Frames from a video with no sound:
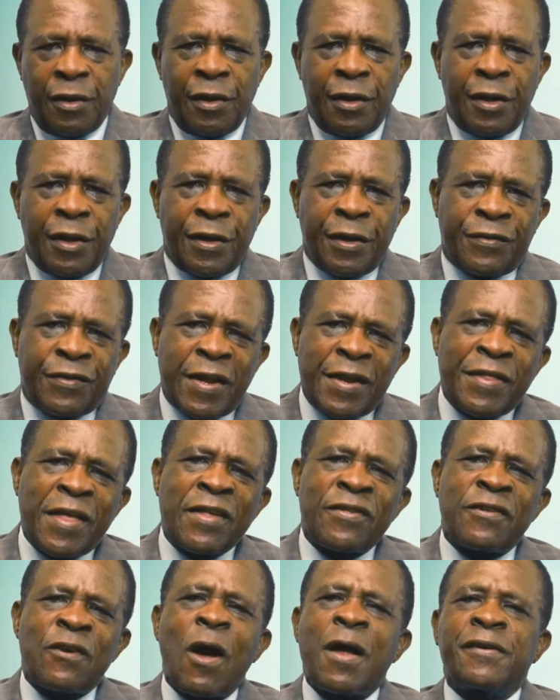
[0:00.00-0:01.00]
It is in
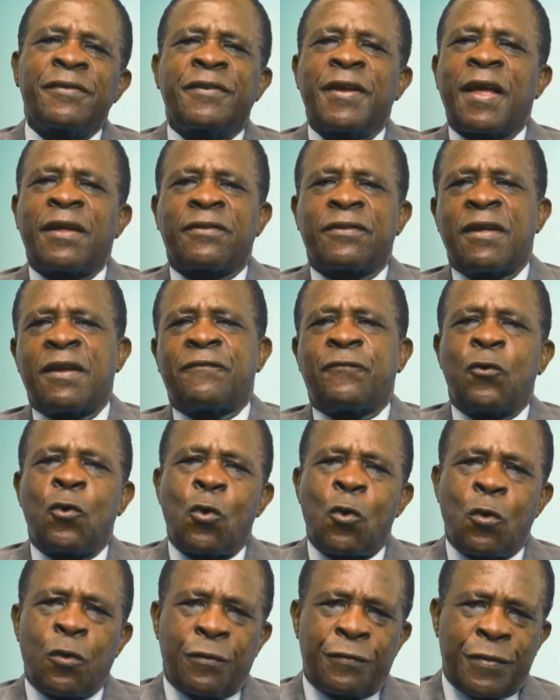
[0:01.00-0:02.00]
this context,
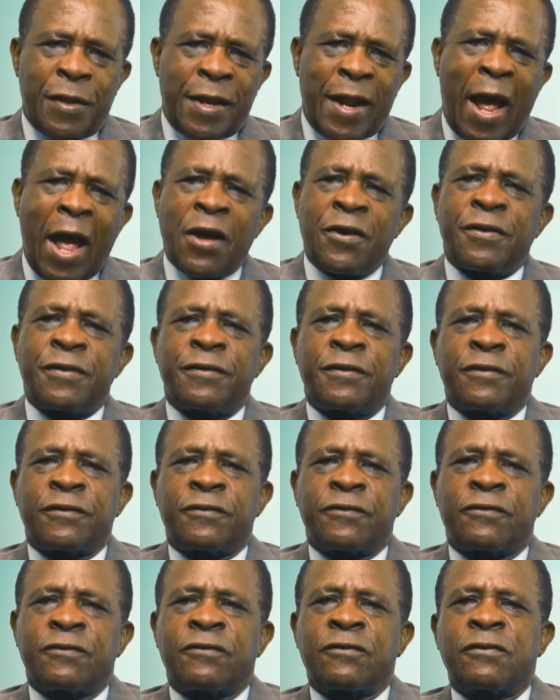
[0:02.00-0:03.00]
therefore, that I
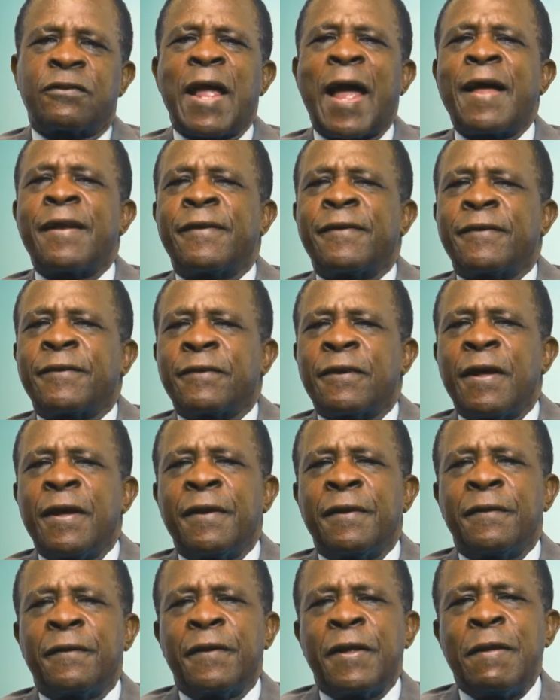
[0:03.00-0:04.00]
understand
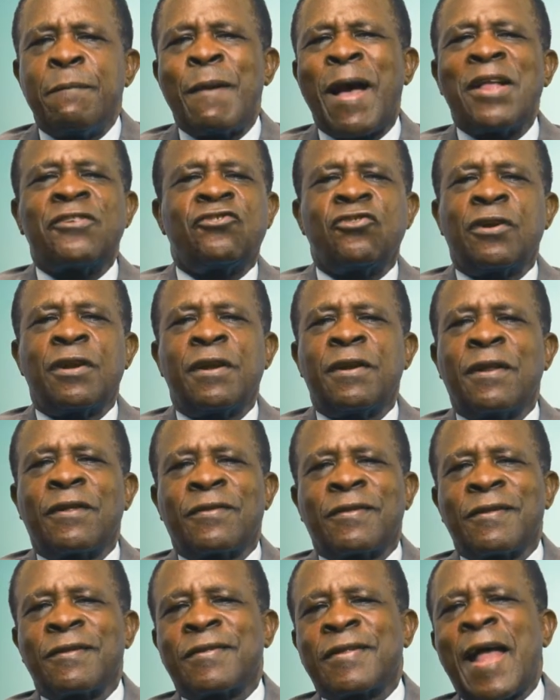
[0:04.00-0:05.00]
imagining the
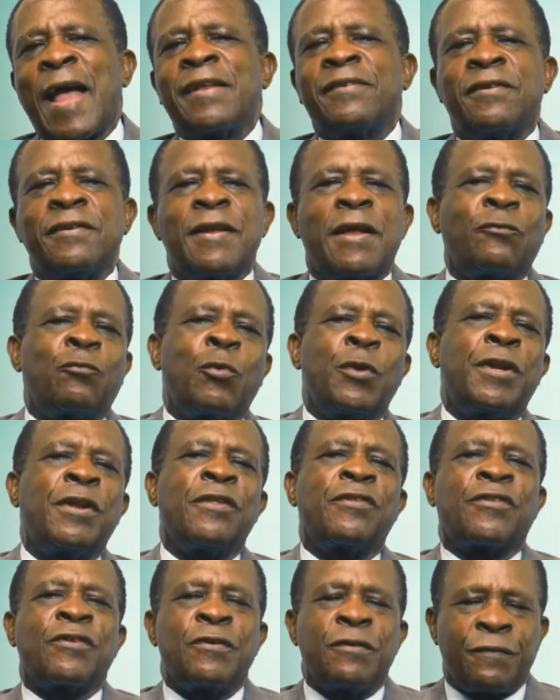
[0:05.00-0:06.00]
society that we
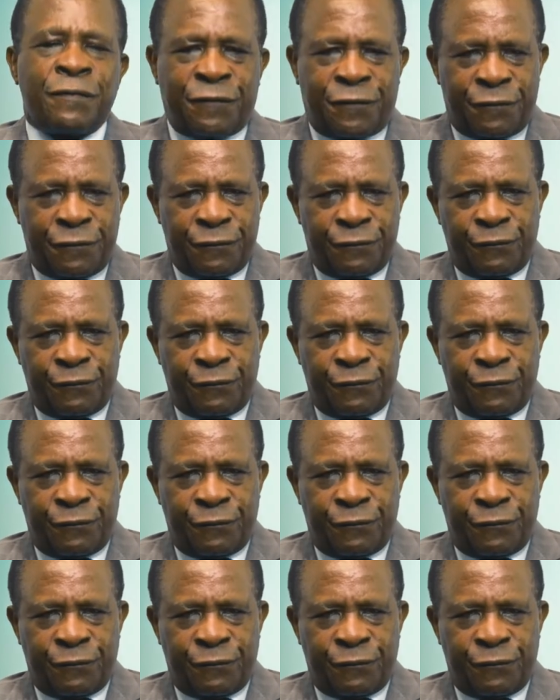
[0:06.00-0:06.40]
deserve.